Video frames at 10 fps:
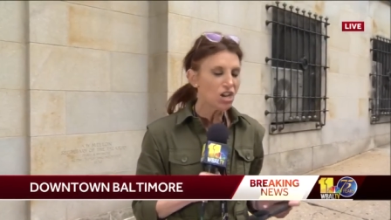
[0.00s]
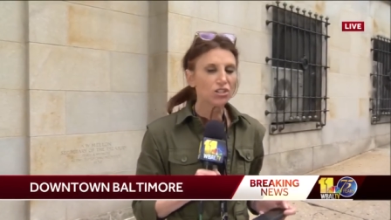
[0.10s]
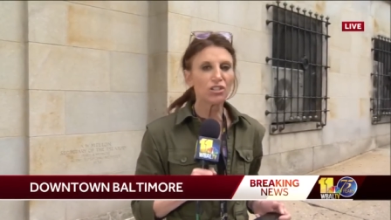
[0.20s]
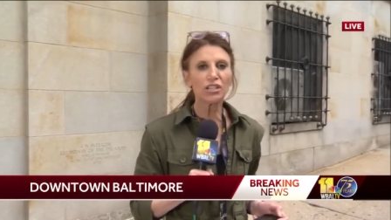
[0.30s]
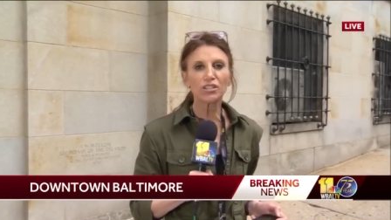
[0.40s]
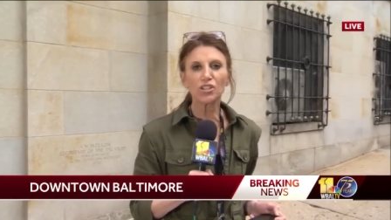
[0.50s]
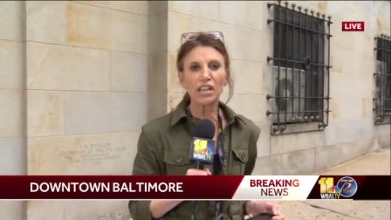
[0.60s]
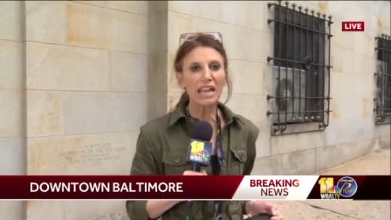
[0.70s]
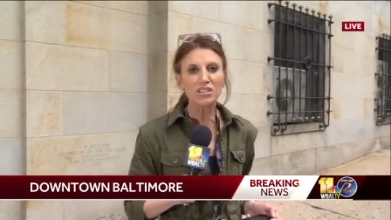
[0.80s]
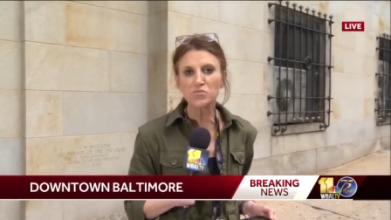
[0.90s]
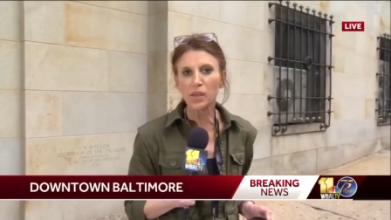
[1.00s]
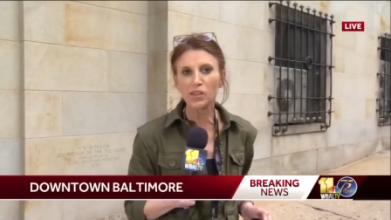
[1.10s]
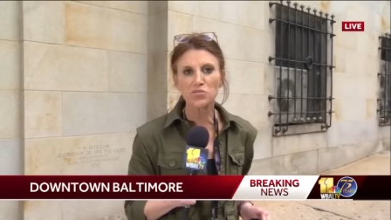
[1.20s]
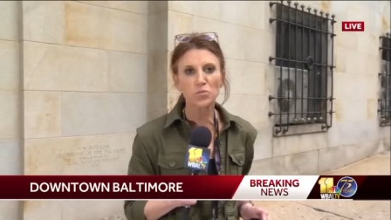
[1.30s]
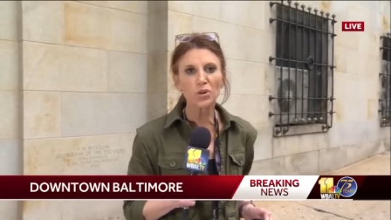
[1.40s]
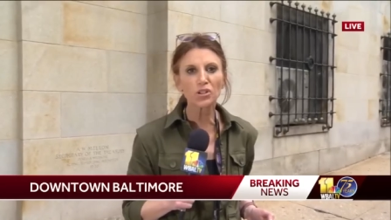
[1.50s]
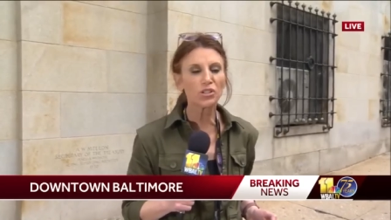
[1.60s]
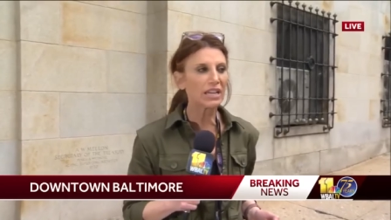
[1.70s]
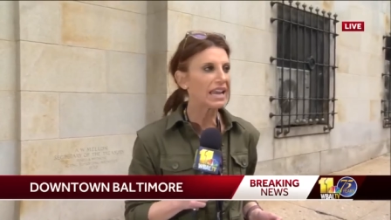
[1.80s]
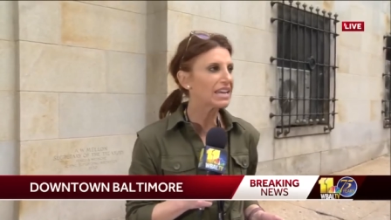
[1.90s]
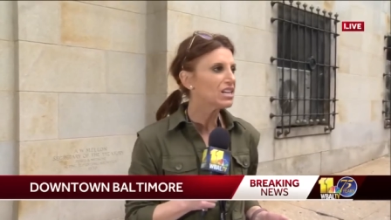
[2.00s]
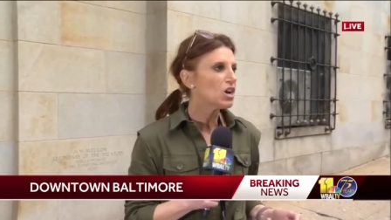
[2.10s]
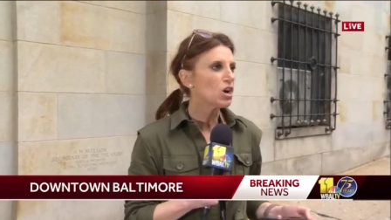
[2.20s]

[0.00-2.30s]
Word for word: She said she can't go back to work. She can't,